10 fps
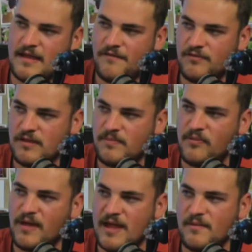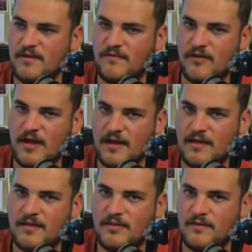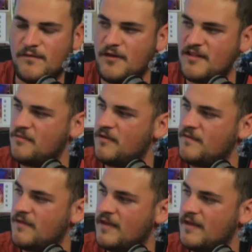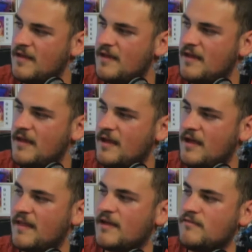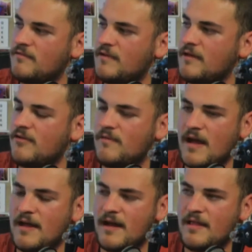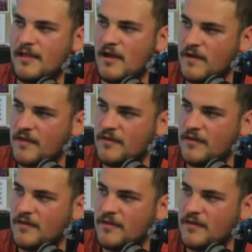definitely play with like the first movie in like a really cool way, and I love how the